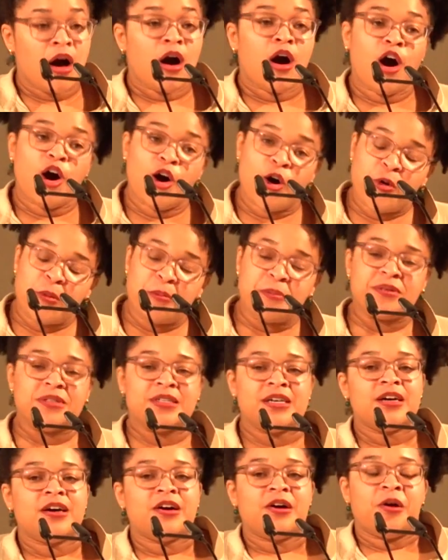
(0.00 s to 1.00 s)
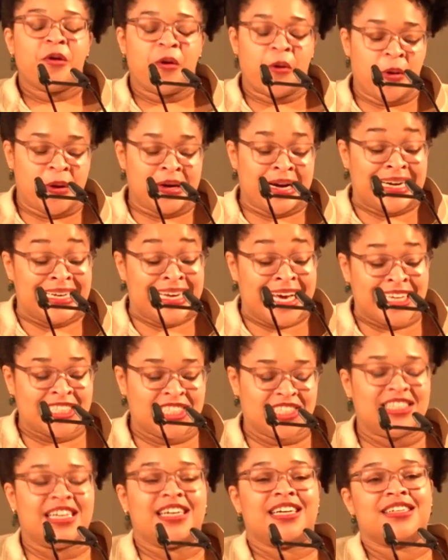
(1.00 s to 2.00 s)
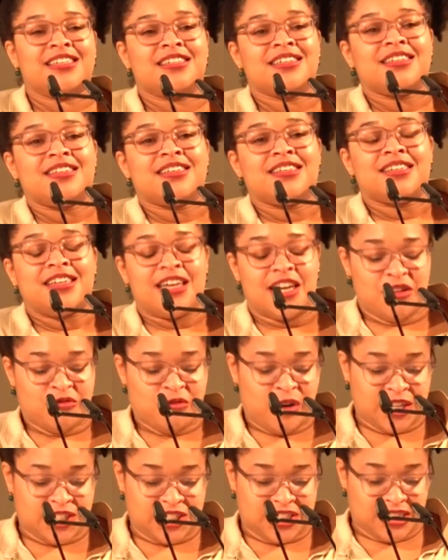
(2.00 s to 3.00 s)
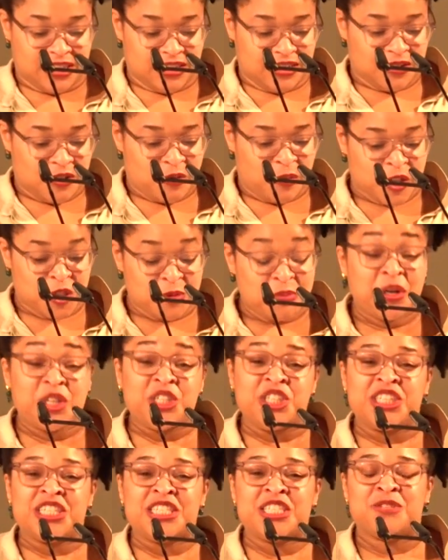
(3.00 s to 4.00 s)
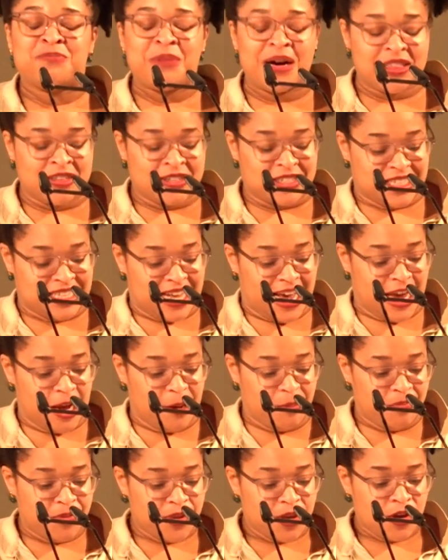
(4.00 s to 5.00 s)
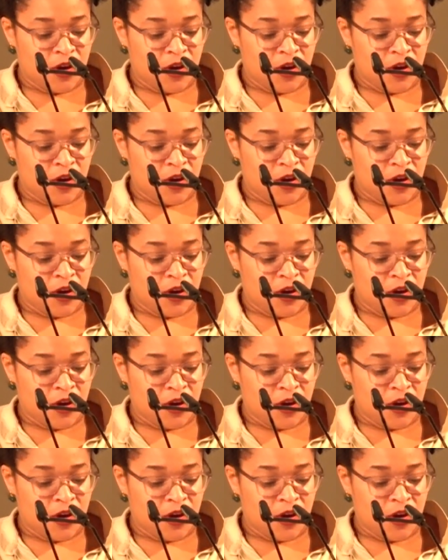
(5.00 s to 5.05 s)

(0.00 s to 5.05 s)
Hope, or Nadezhda in Russian, was Pushkin's mother's name.